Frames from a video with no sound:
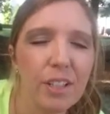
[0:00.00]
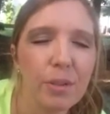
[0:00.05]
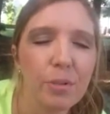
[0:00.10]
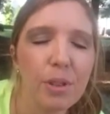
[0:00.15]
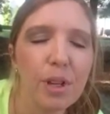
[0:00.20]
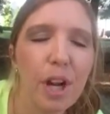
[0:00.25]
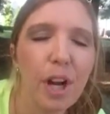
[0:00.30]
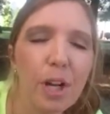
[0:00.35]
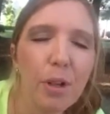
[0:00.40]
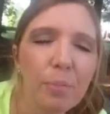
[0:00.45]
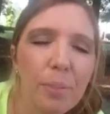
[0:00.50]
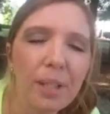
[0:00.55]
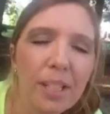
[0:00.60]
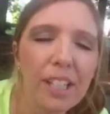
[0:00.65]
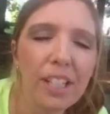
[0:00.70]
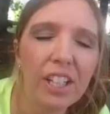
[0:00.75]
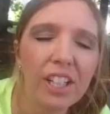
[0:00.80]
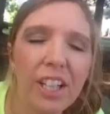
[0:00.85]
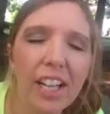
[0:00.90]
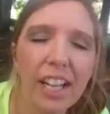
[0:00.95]
We're
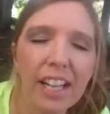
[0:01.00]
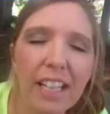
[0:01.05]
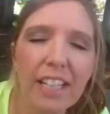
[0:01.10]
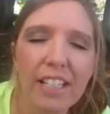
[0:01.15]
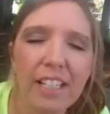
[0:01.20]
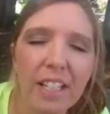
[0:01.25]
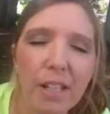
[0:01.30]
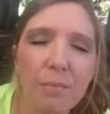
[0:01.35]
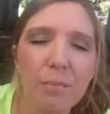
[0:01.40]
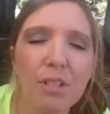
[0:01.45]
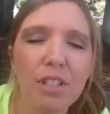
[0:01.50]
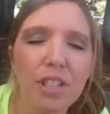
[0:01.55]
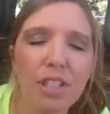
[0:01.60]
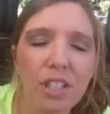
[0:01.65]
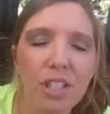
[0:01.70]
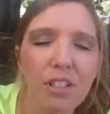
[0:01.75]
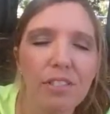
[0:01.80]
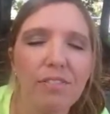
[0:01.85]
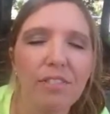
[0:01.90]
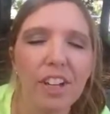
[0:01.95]
opening our hands up to
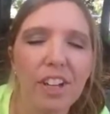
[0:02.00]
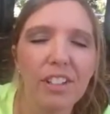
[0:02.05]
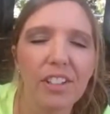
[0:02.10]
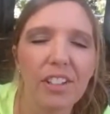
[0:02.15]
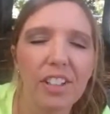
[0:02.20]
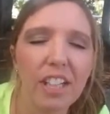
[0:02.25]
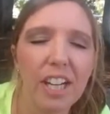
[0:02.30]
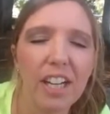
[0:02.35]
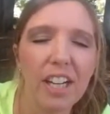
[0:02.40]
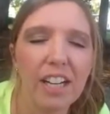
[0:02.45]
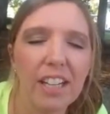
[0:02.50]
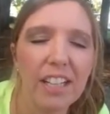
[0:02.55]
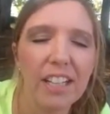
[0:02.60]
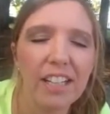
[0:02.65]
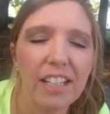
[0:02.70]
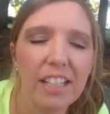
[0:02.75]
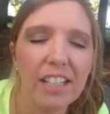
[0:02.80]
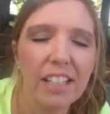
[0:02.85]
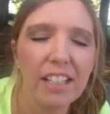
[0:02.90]
you, Father God